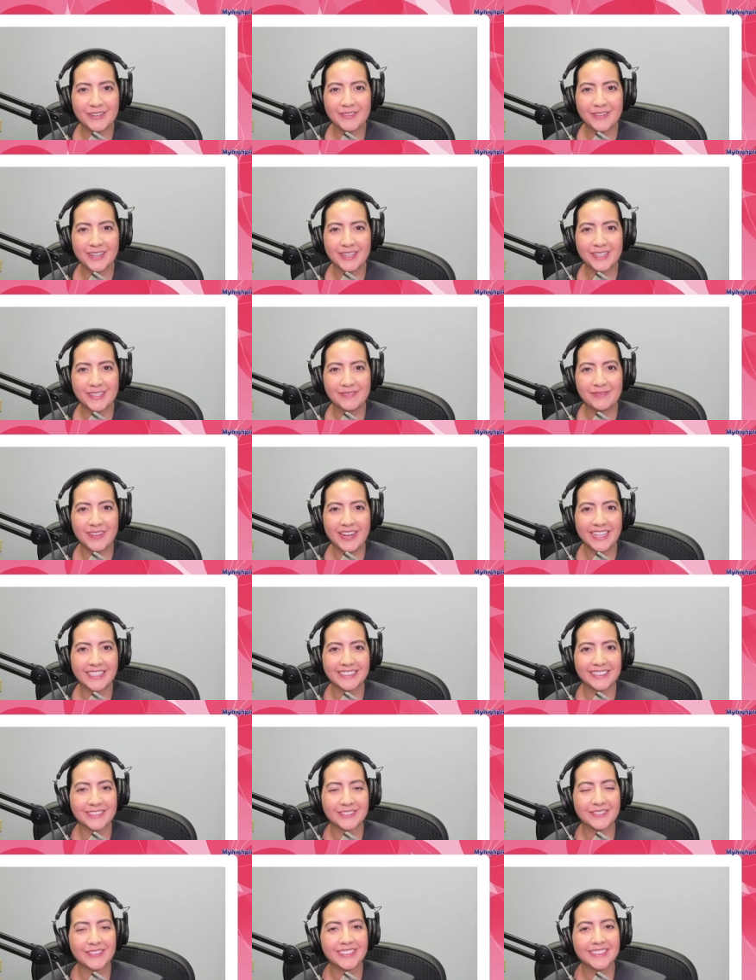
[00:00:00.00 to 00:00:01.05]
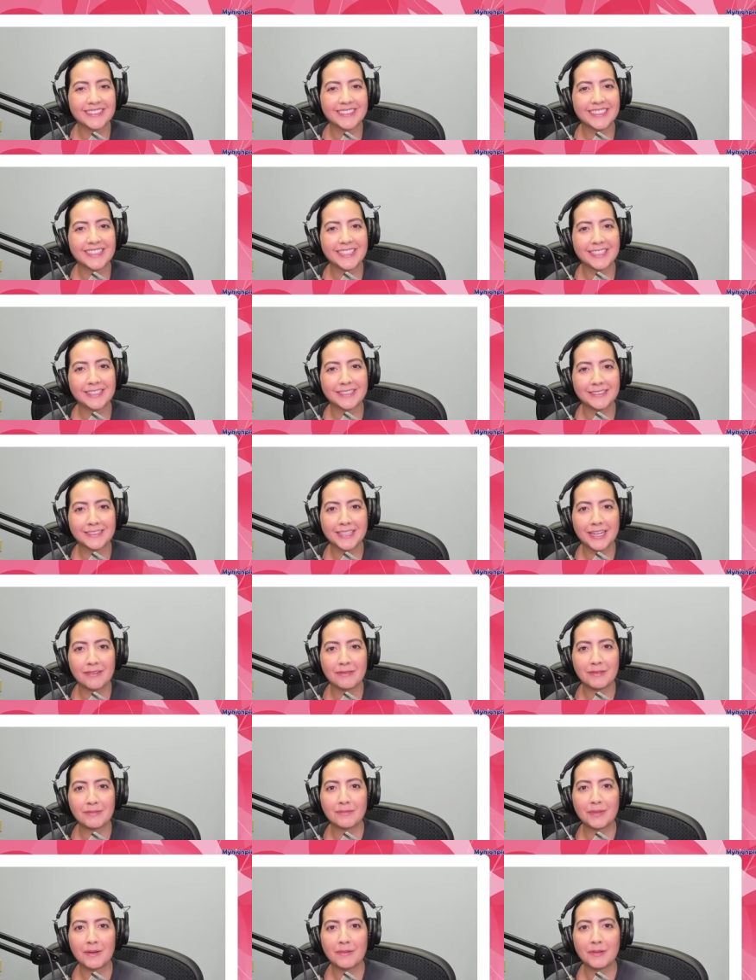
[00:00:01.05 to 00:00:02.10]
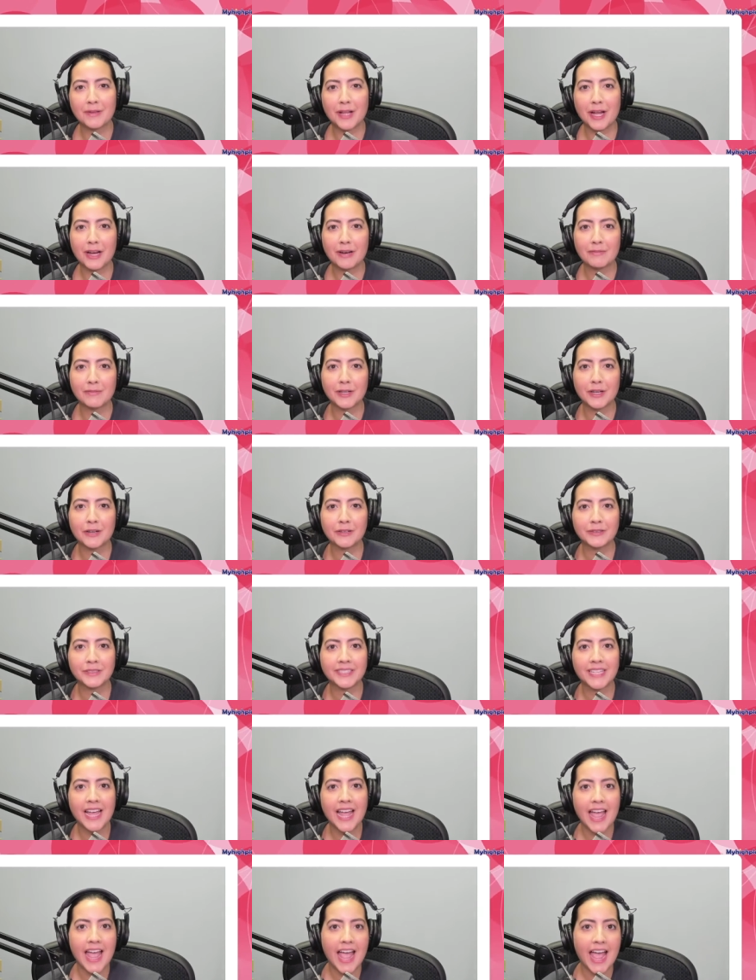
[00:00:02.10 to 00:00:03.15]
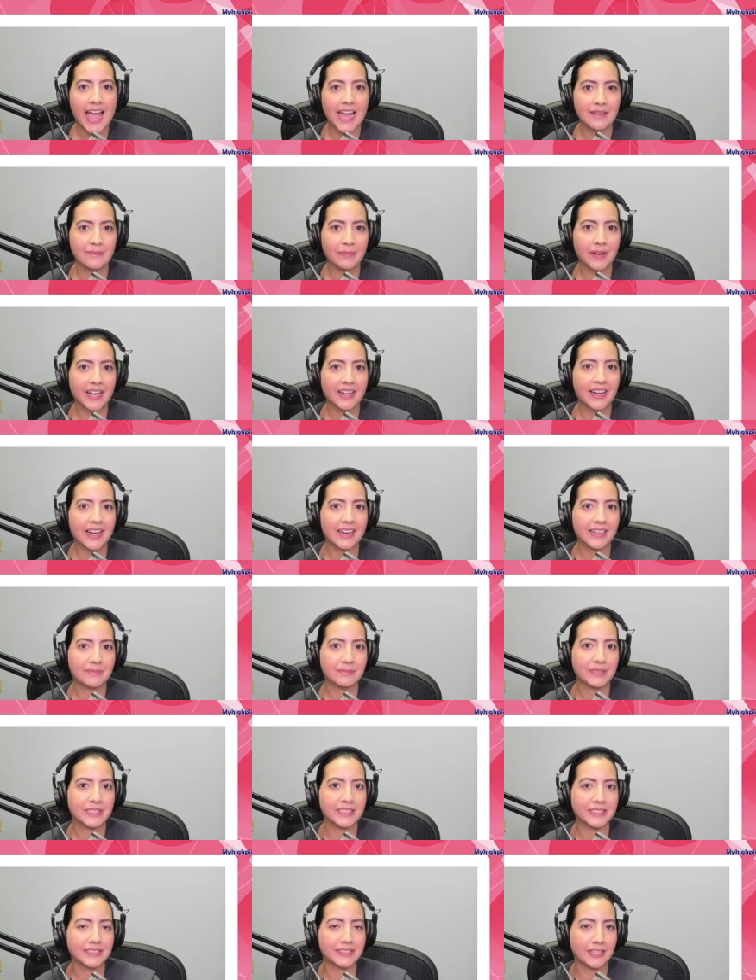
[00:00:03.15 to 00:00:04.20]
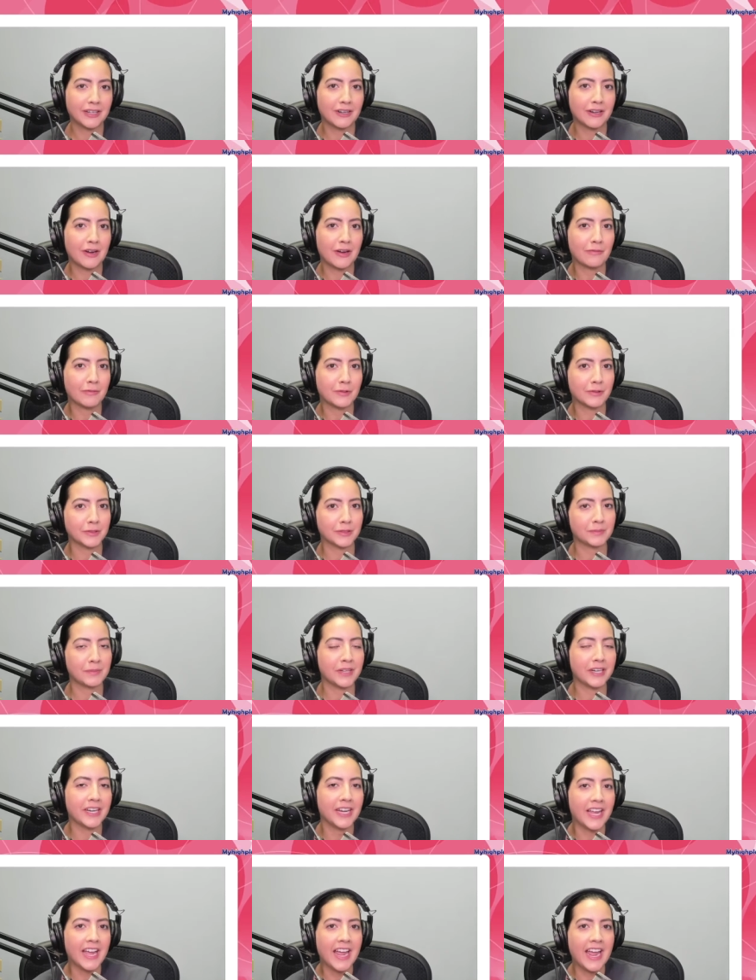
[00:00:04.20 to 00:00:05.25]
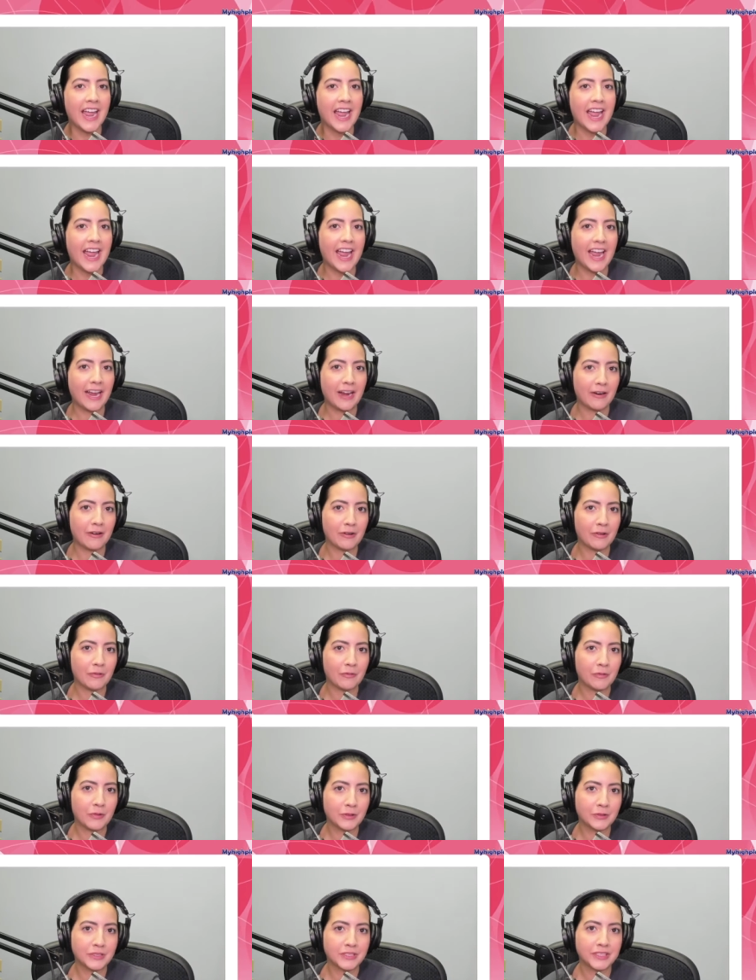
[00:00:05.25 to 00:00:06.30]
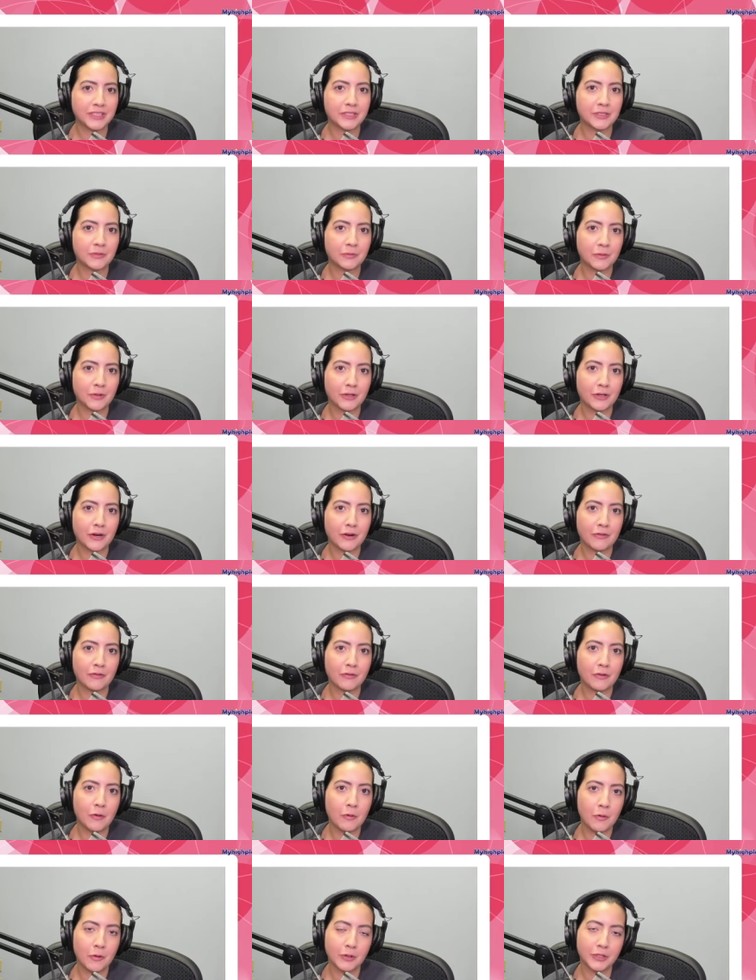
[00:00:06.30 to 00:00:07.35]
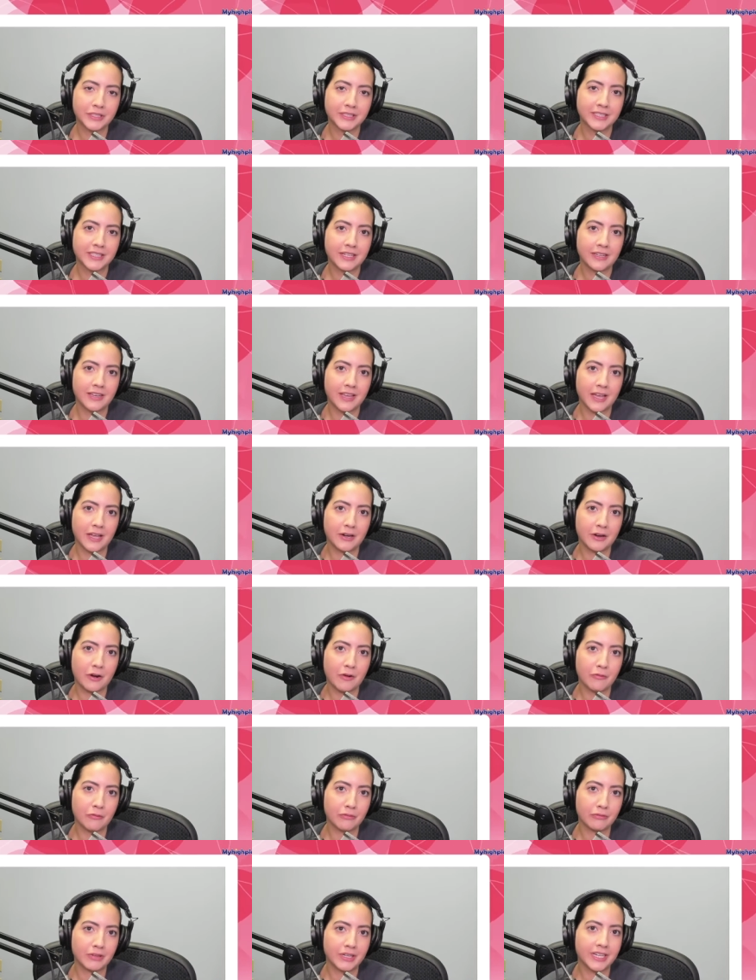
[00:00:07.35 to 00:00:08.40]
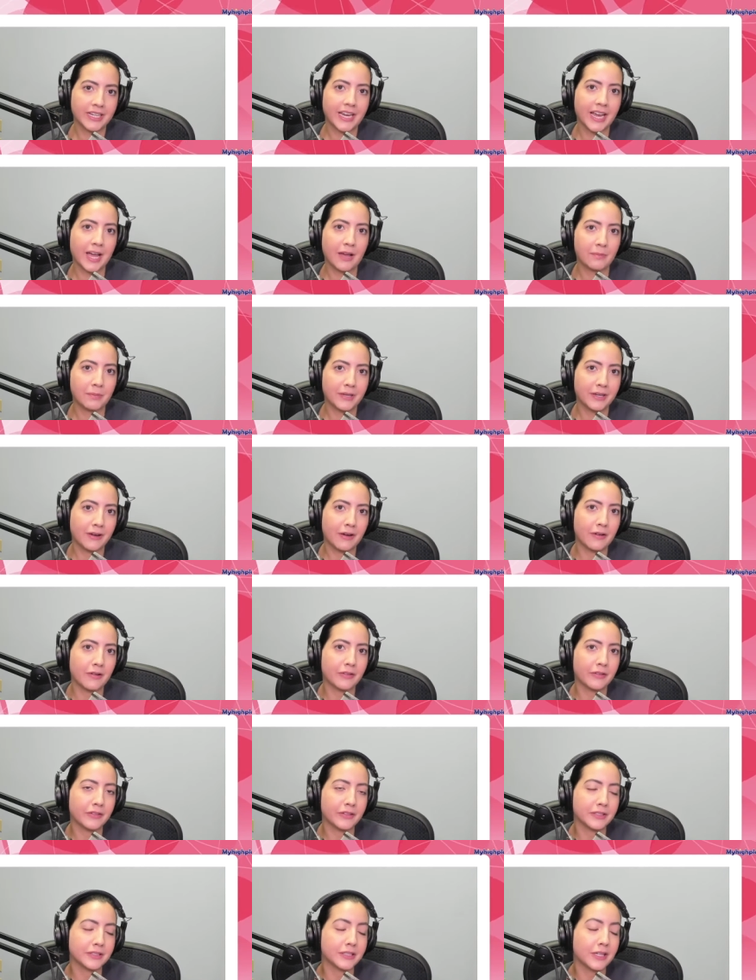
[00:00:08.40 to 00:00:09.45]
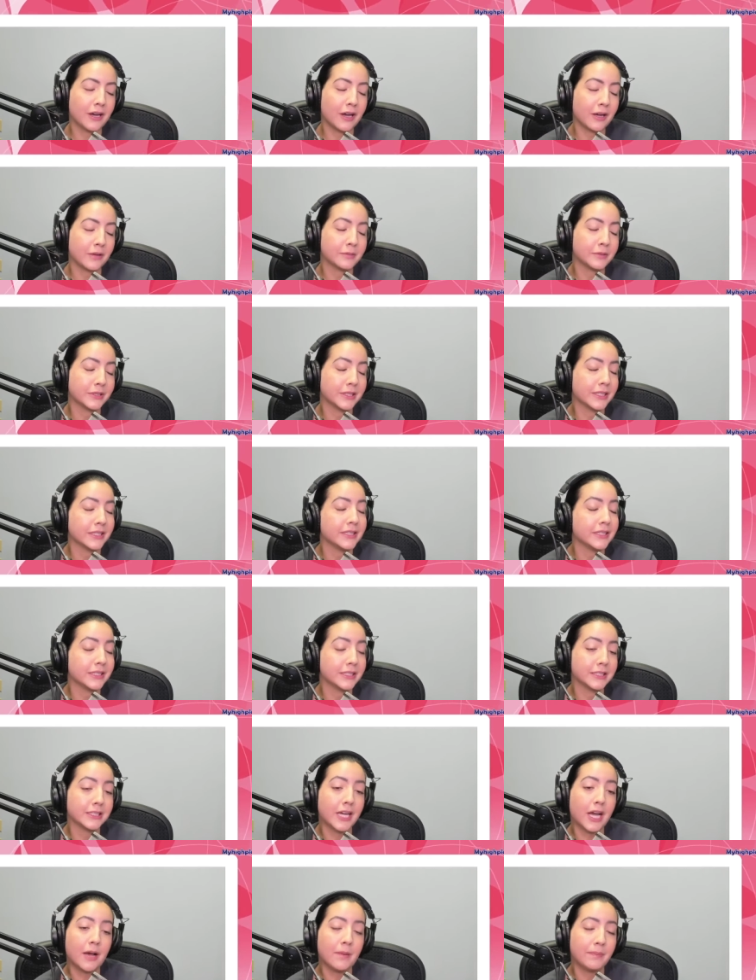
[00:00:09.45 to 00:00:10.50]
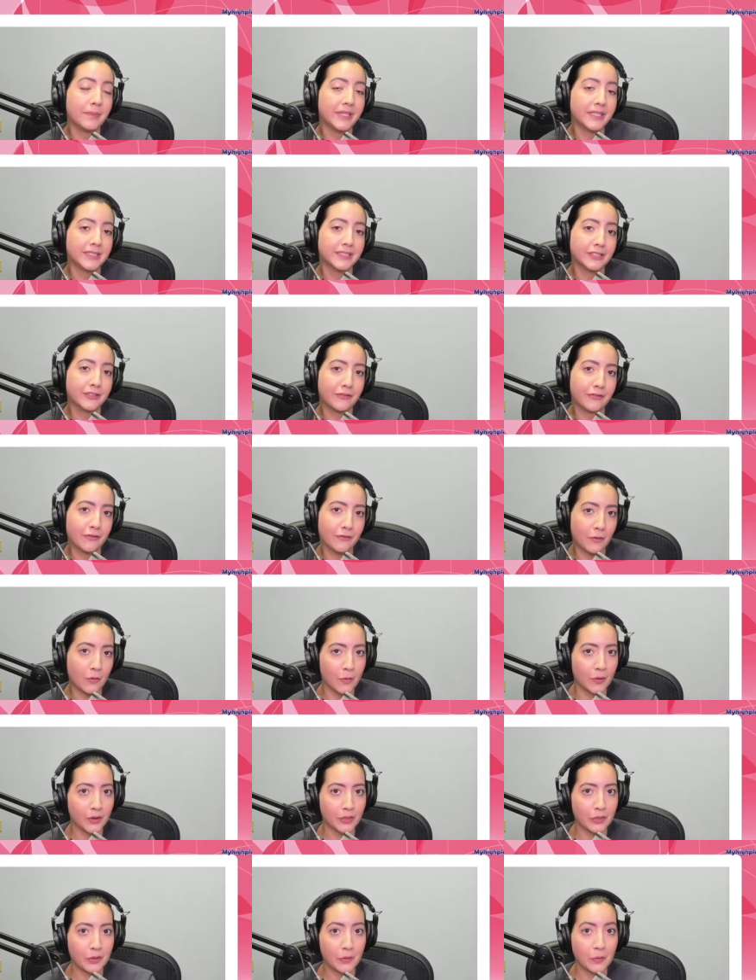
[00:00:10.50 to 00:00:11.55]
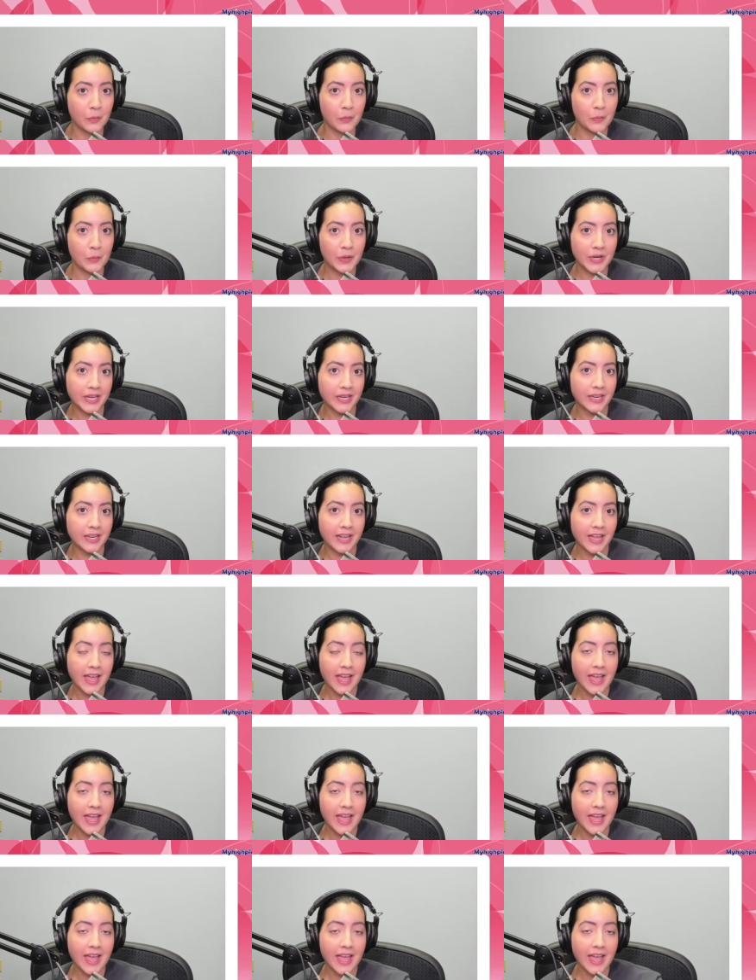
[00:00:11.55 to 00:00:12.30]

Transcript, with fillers: Welcome back to the weekly entertainment bubble. I'm your host and my highplains.com correspondent, Aaron Rosas. We're, of course, again recapping all the top trending topics for the week.